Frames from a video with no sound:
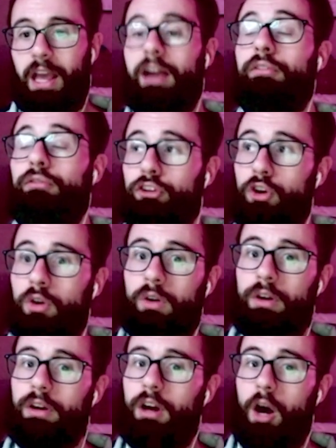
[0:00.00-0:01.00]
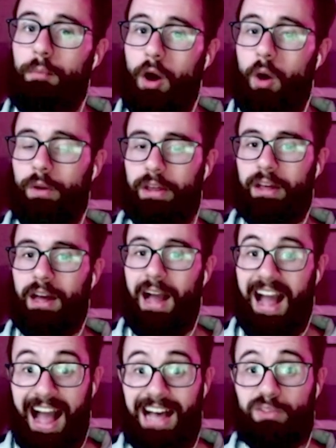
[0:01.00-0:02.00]
If your opponent
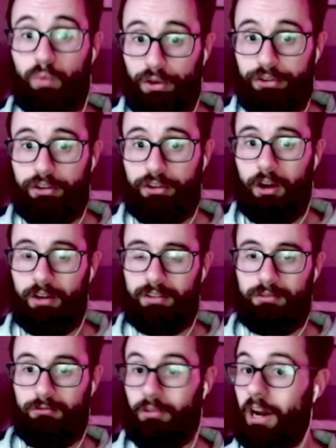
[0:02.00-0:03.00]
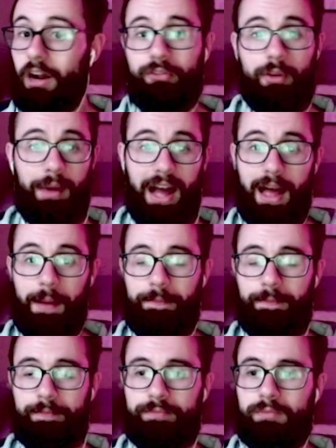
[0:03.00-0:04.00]
has Wonder Guard right off the bat,
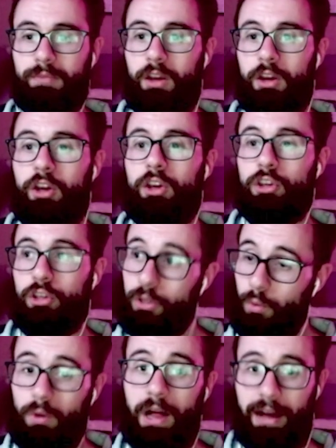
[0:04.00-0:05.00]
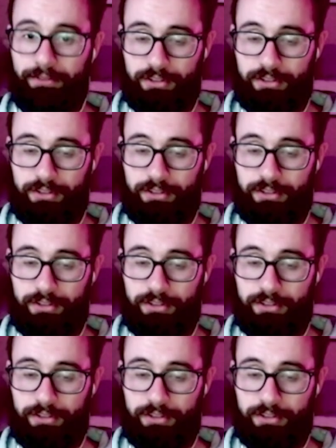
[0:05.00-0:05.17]
you will have to